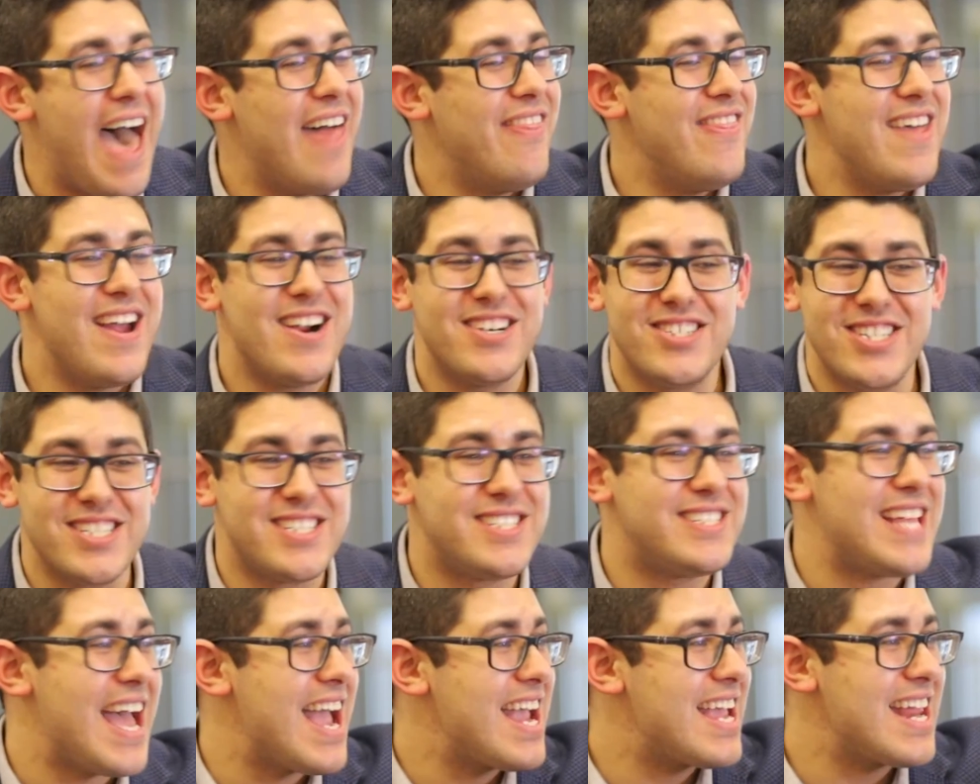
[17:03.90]
And they're
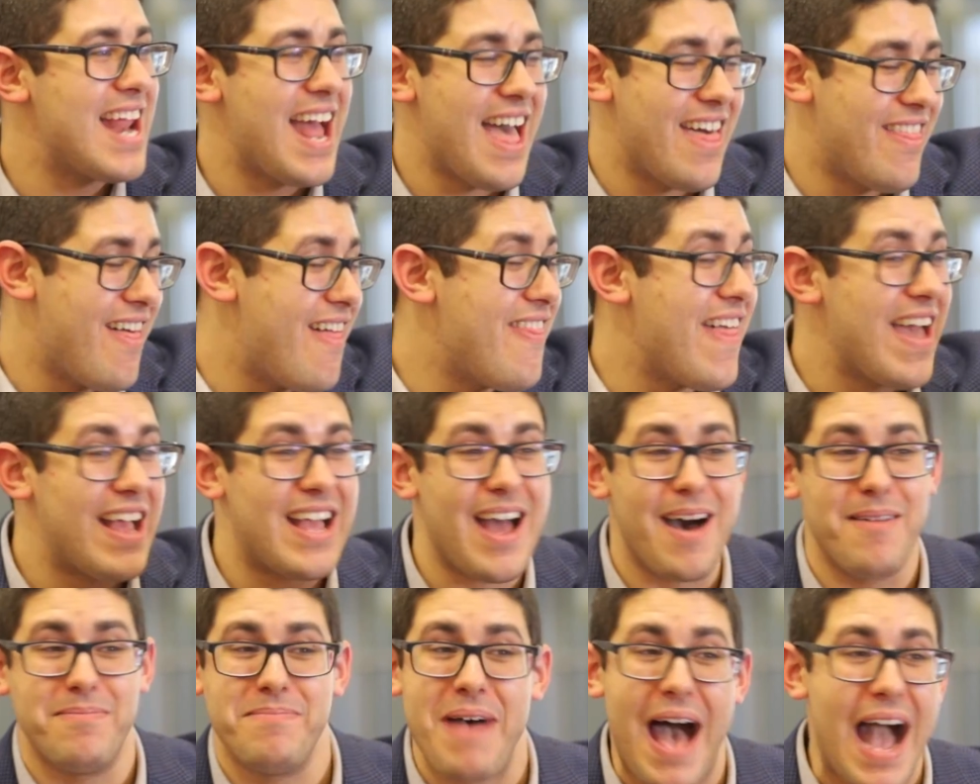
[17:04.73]
just taking it. And then they
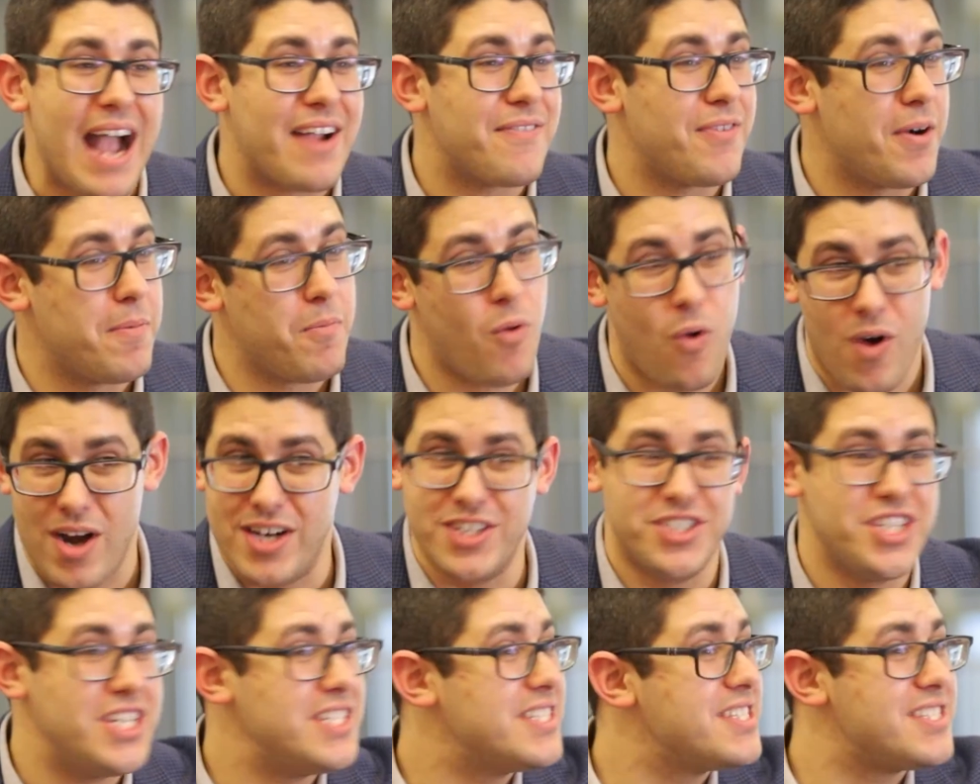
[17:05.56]
come back for more.
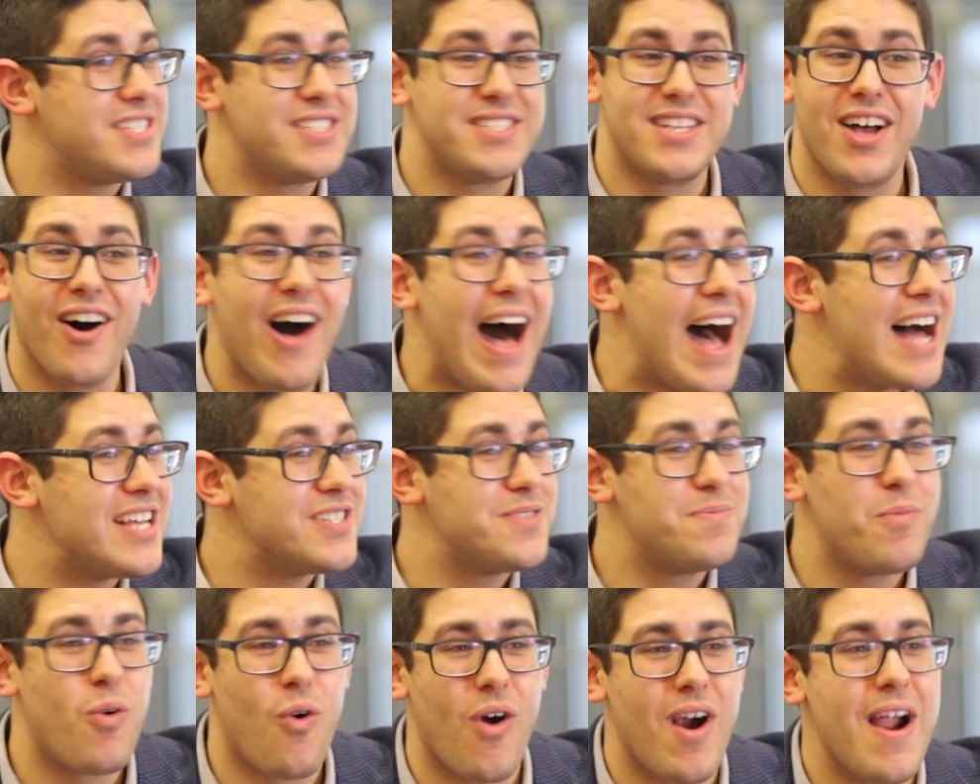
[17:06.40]
And Jesus still
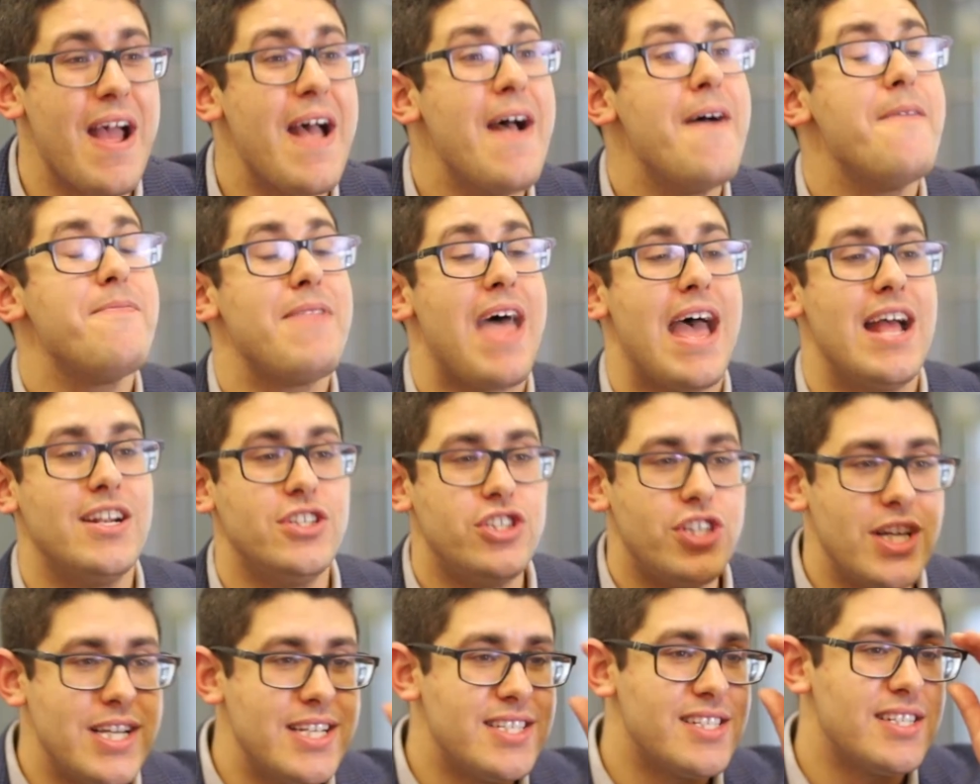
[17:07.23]
has more.
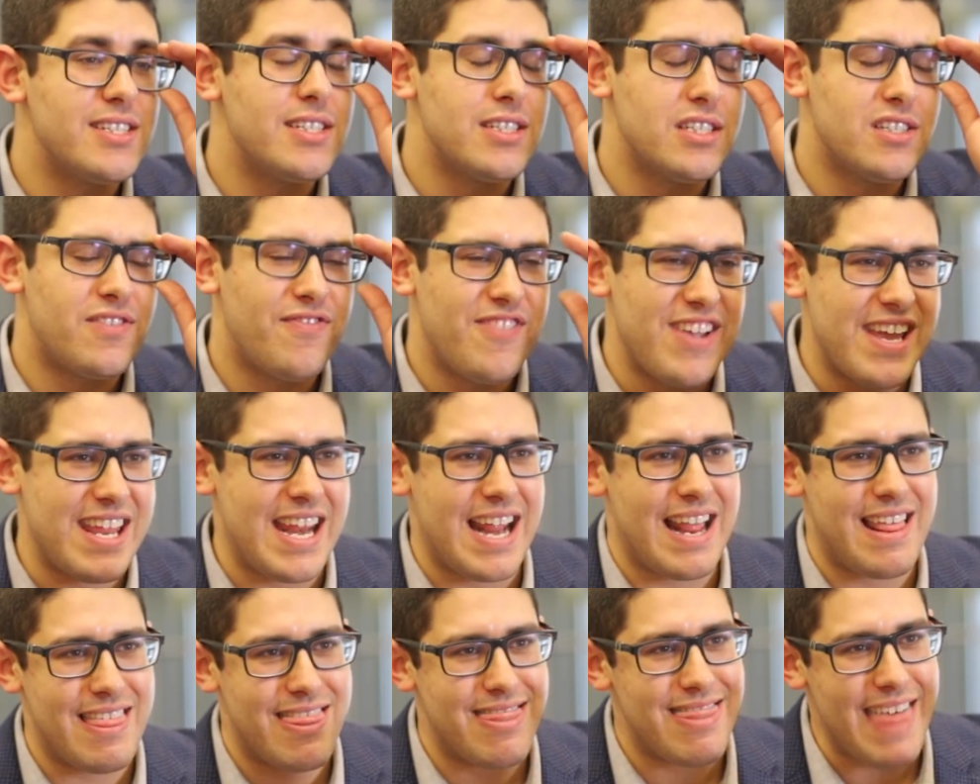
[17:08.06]
And Jesus is
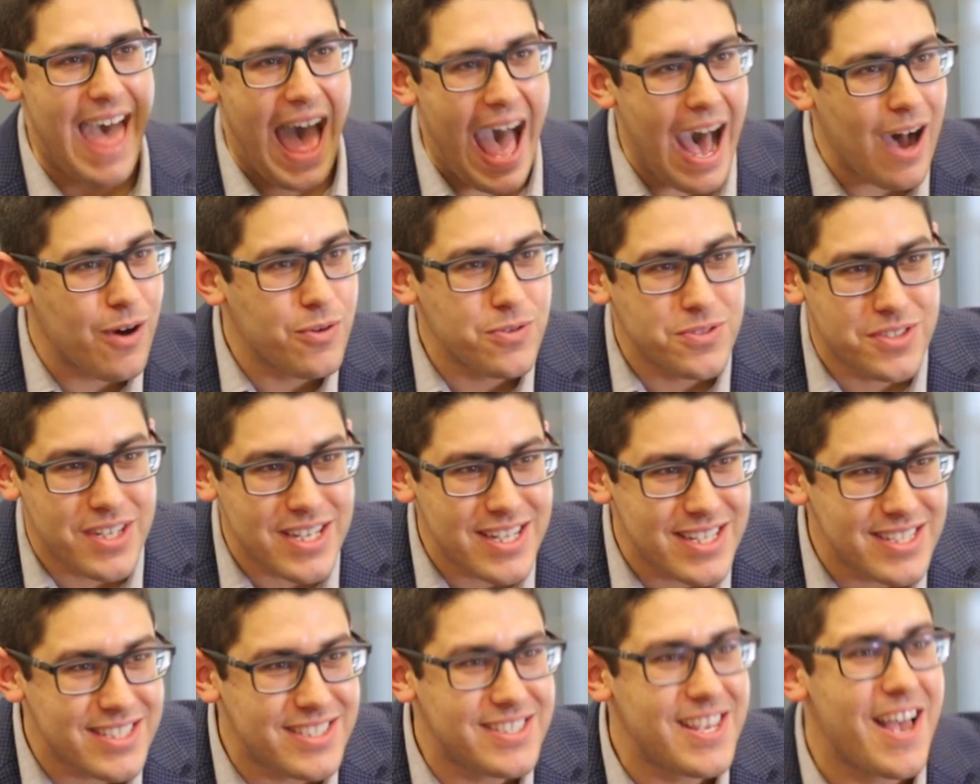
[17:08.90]
feeding
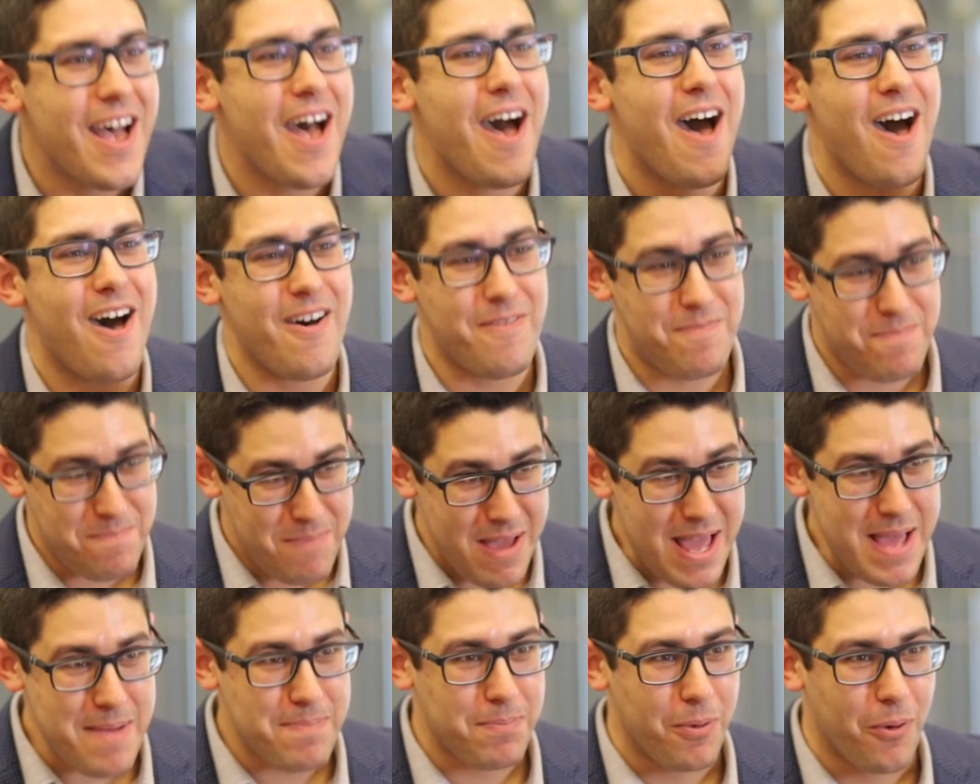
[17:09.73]
thousands of
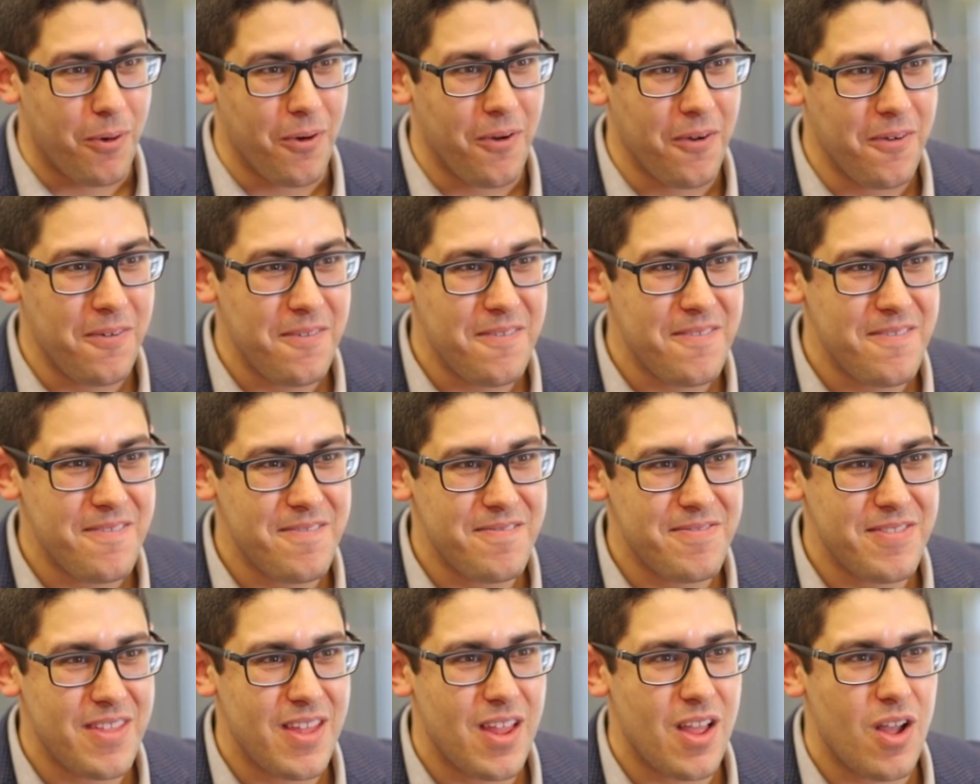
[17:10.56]
people
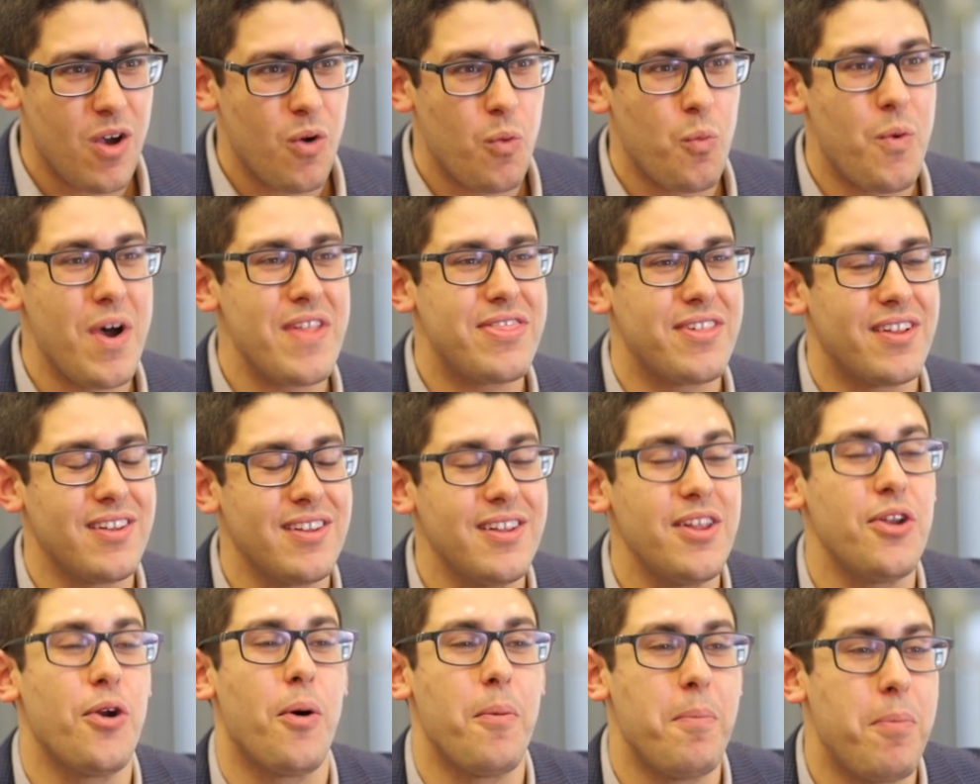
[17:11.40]
with a
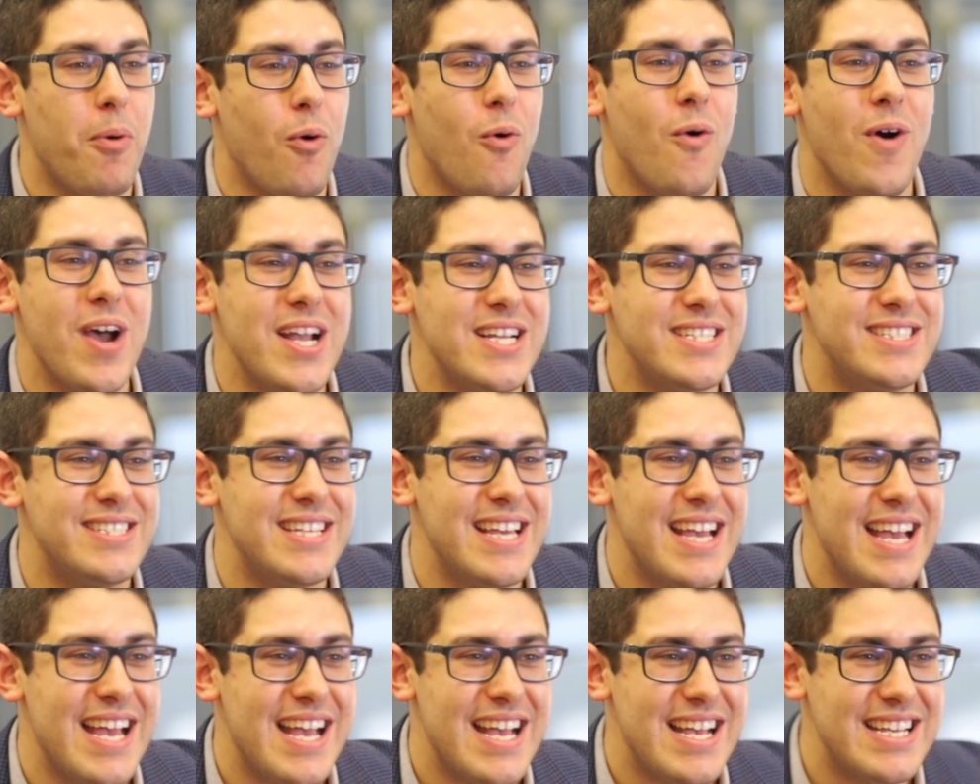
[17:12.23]
little
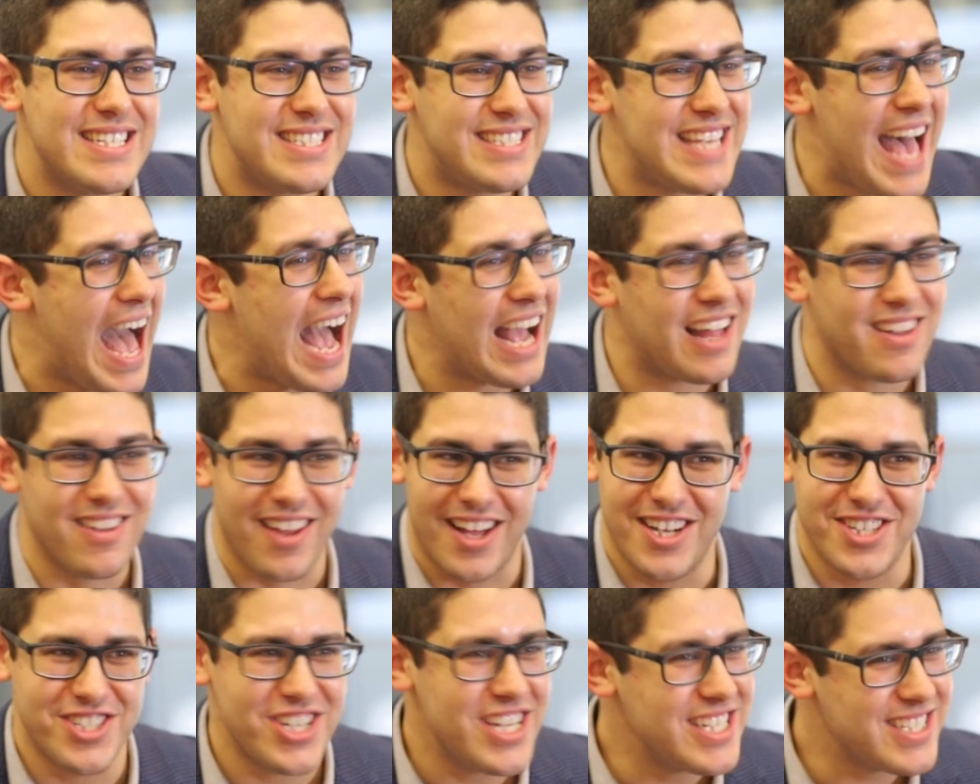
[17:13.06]
boy's sack
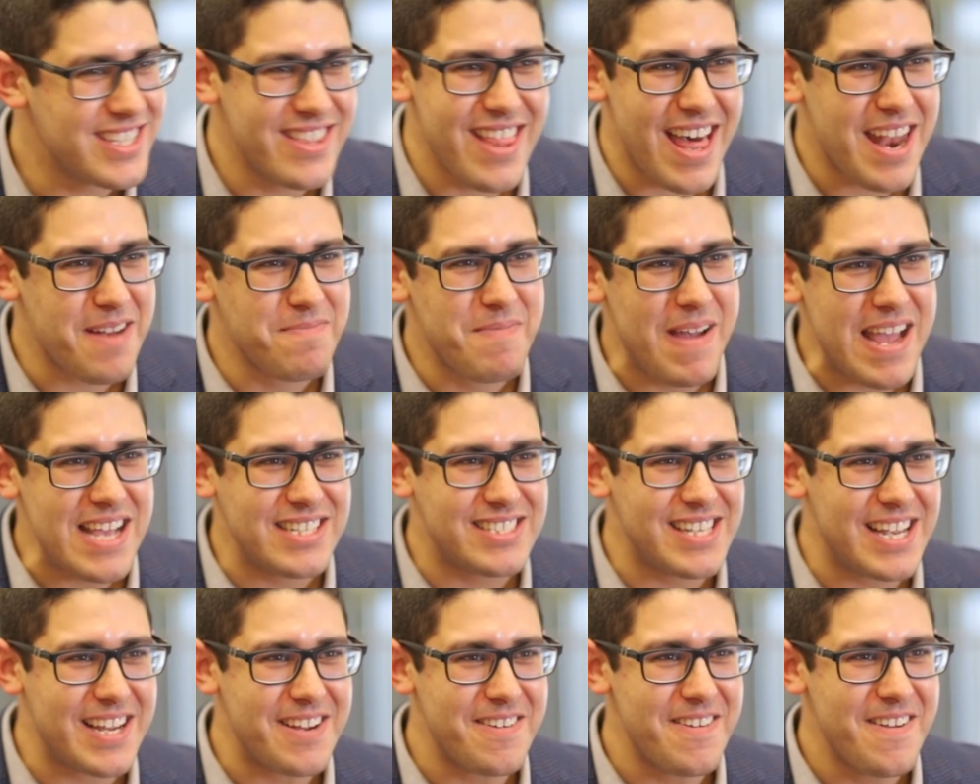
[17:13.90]
lunch. Isn't that
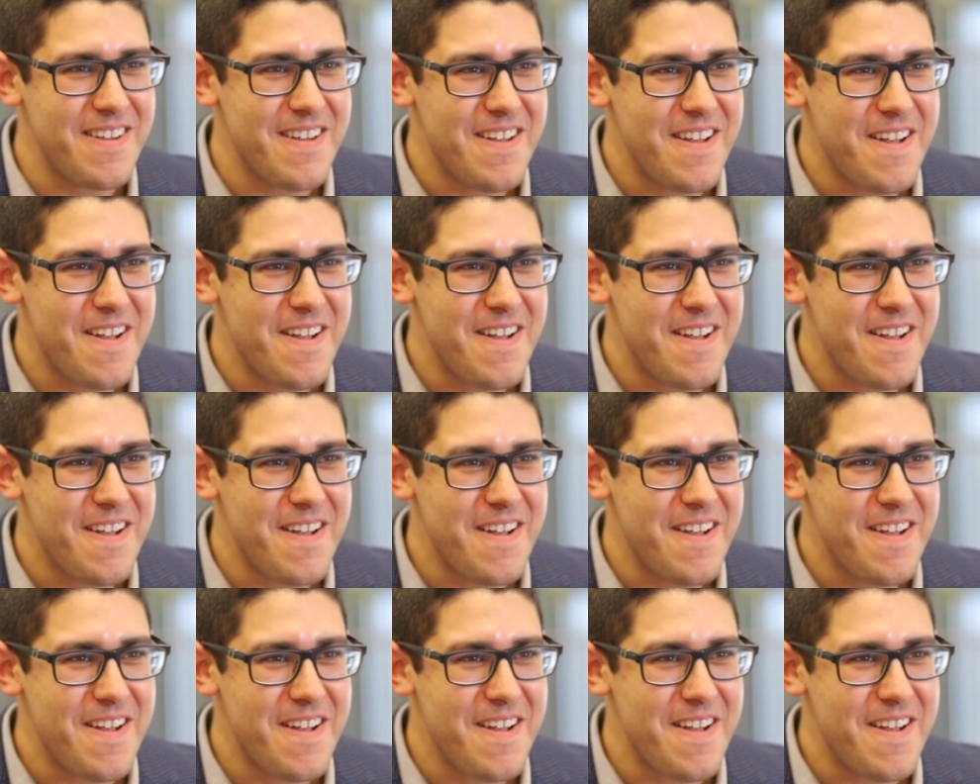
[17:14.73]
amazing?